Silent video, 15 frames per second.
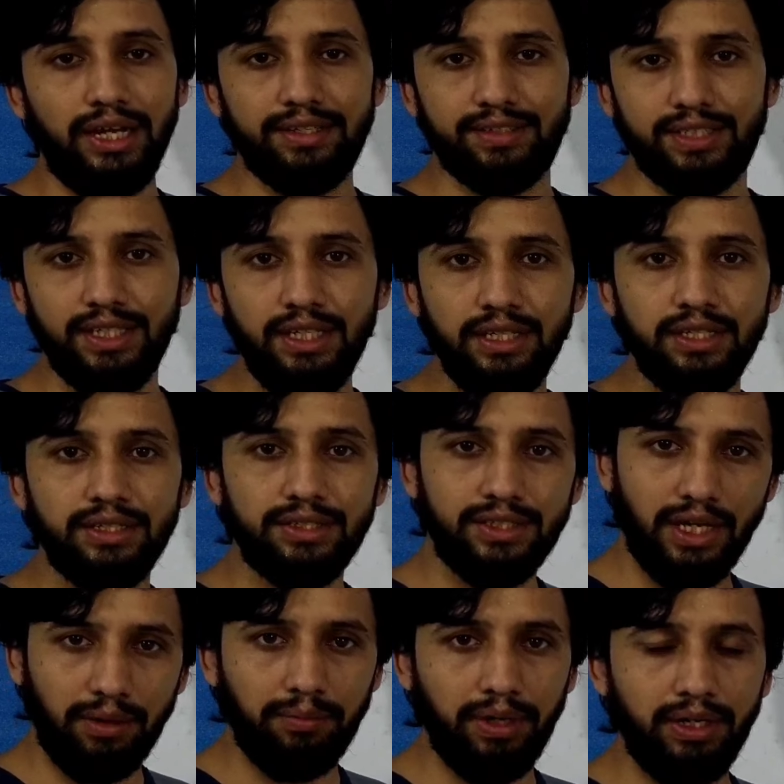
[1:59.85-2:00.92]
ST
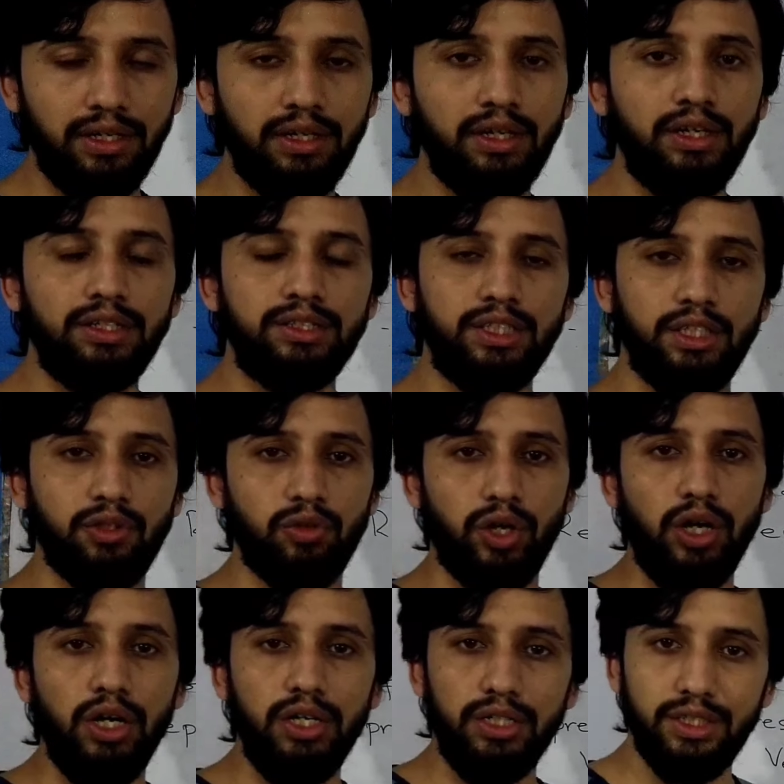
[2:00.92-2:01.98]
segment seen on
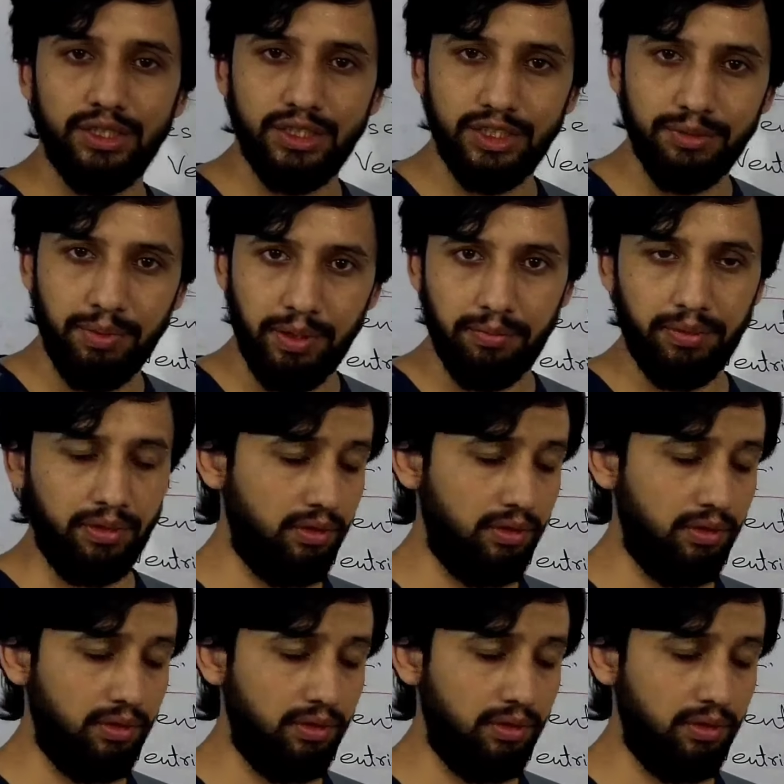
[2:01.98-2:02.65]
a ECG paper.